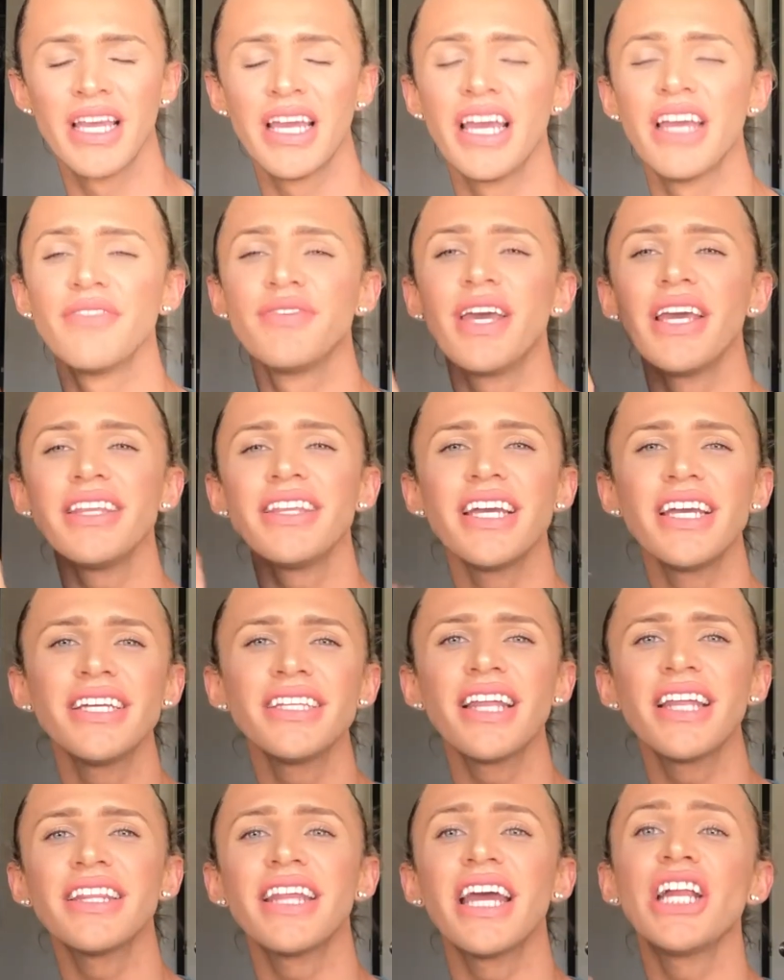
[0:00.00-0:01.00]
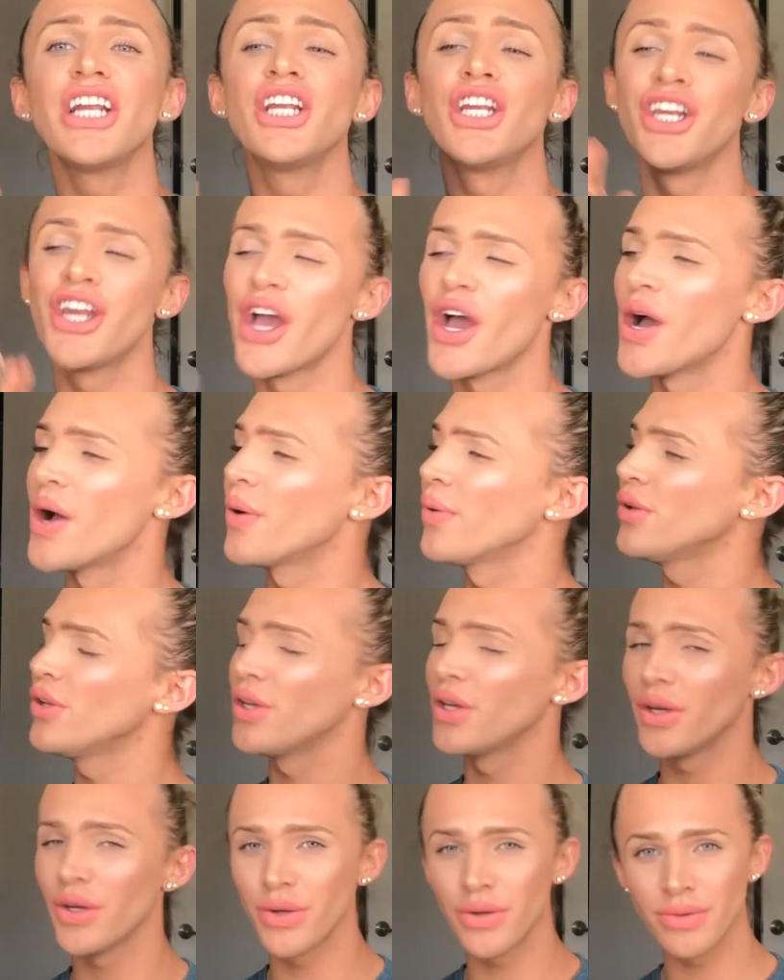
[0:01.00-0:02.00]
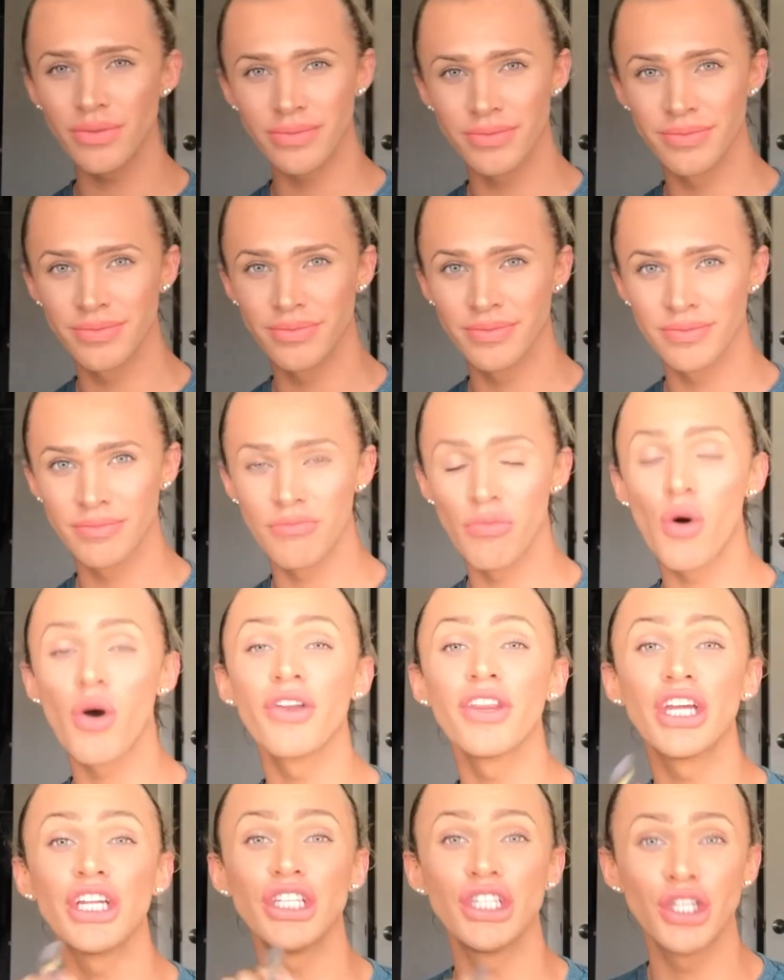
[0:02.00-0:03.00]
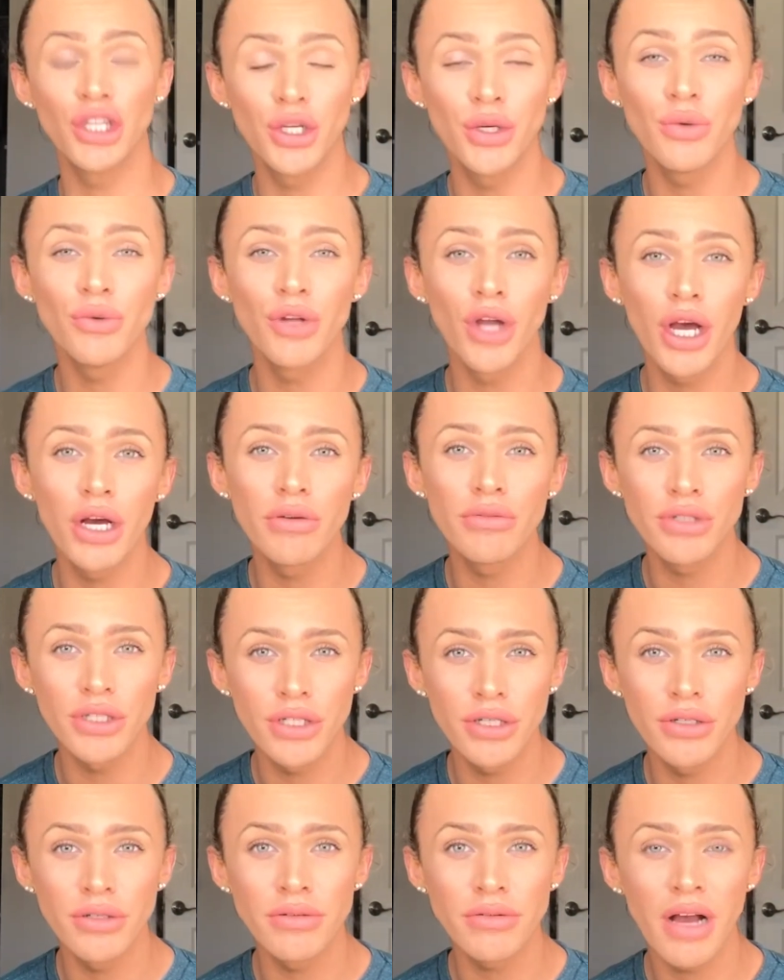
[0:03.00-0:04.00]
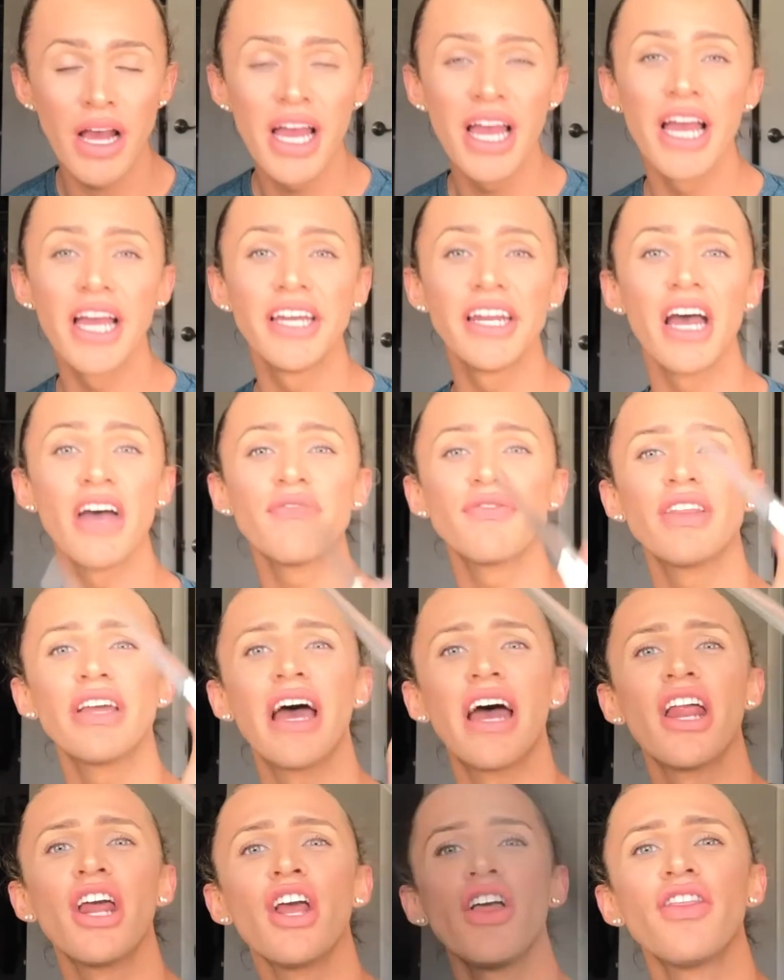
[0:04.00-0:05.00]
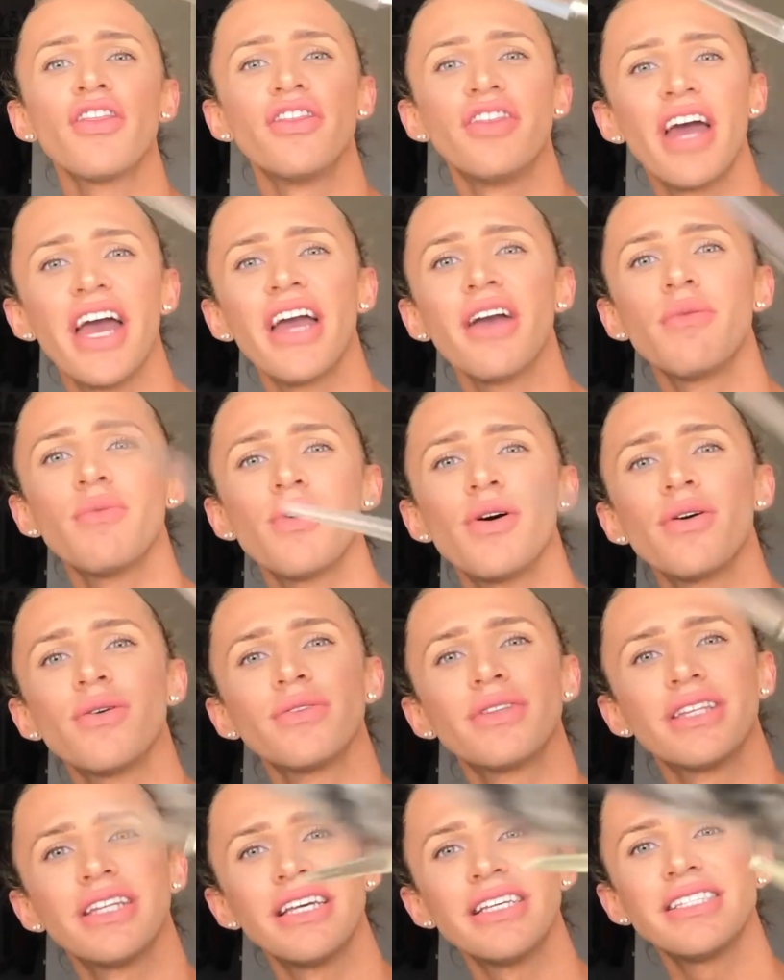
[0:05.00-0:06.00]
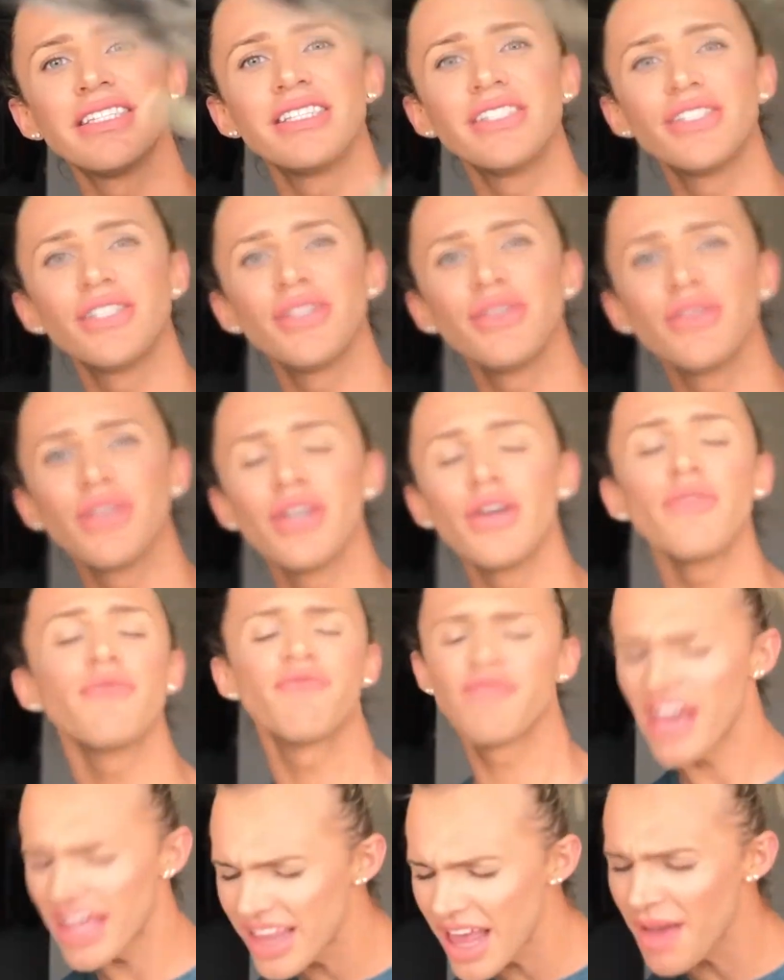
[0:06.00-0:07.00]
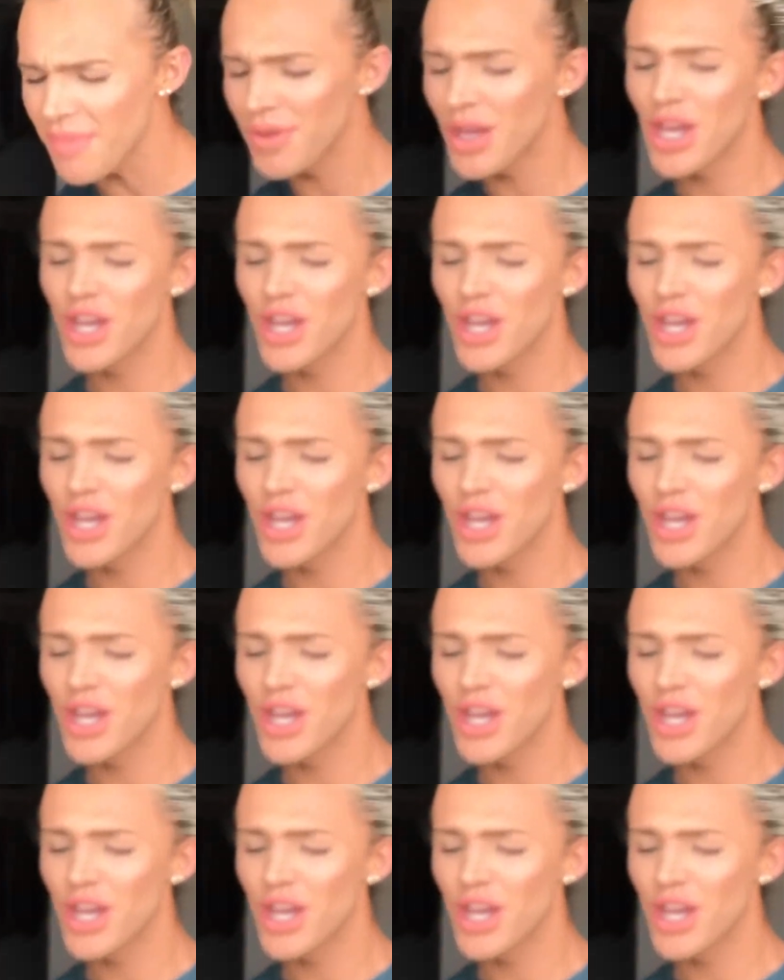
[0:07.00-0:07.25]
If they think that they know you more than you know you, enough that they won't listen to you, Philip,